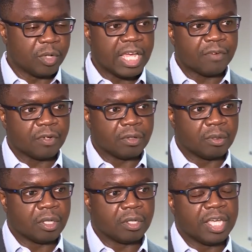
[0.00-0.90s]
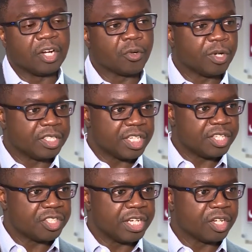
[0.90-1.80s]
we have an
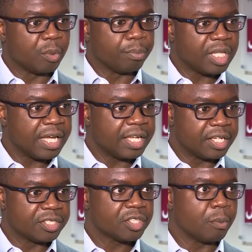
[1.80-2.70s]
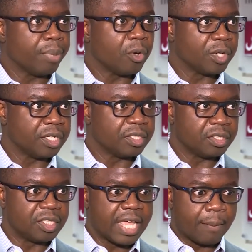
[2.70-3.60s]
accreditation and compliance component
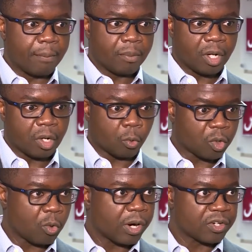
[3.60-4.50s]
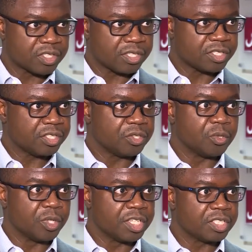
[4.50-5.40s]
that requires us to
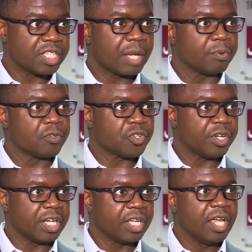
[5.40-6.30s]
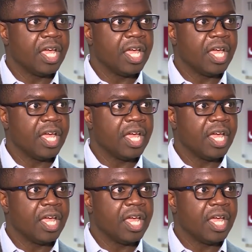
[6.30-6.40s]
do this type of training